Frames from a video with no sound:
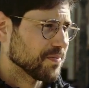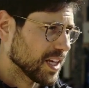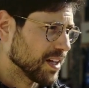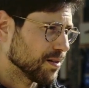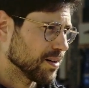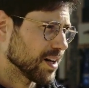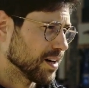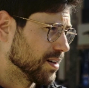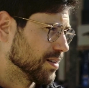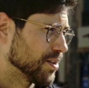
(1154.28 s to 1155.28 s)
and
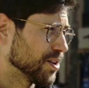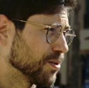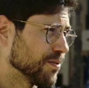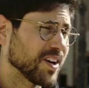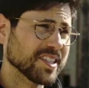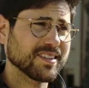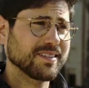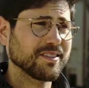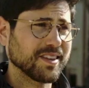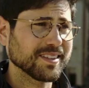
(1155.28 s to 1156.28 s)
invest
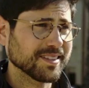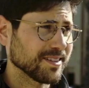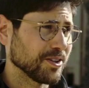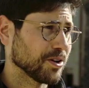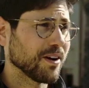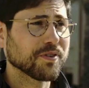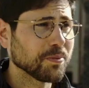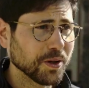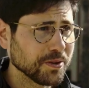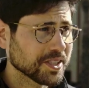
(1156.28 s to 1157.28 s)
in the things that you're
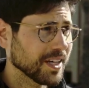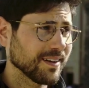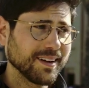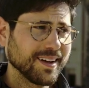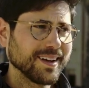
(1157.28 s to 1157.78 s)
comfortable losing.